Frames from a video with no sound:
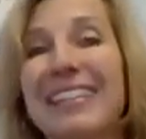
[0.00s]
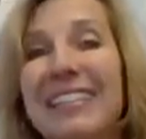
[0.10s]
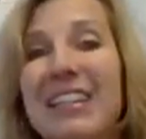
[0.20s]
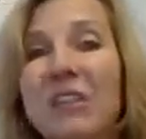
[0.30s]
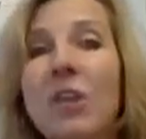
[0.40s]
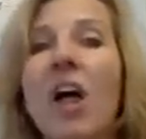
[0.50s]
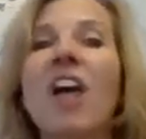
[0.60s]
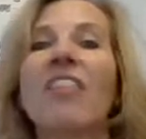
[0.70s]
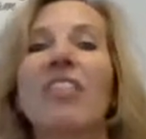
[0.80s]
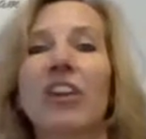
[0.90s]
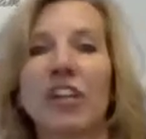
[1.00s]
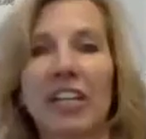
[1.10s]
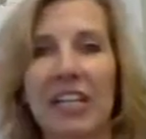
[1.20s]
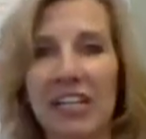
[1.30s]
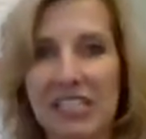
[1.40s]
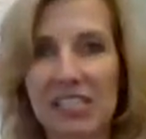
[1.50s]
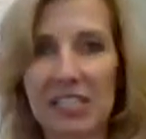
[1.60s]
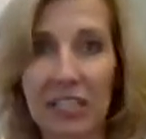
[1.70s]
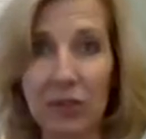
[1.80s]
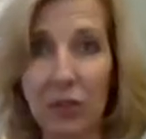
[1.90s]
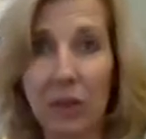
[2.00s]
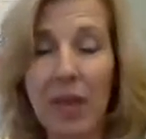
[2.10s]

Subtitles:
deal, they're going to get a steal.